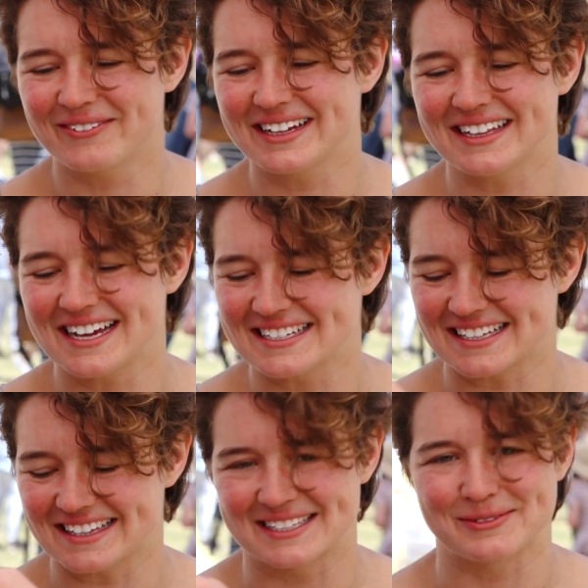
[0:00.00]
not realise
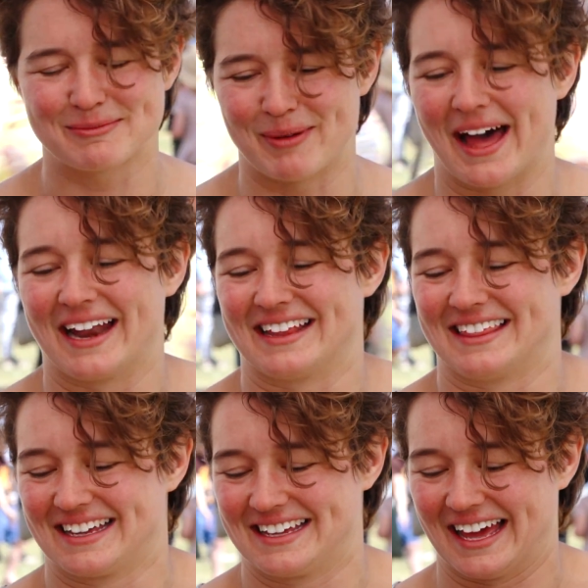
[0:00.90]
that this was part
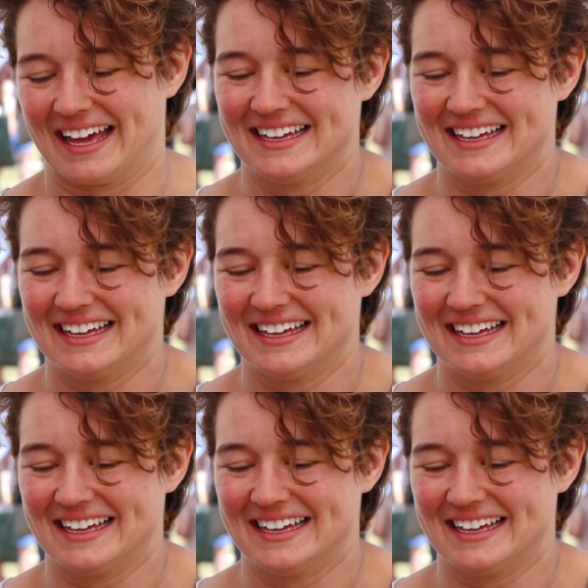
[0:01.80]
of the game.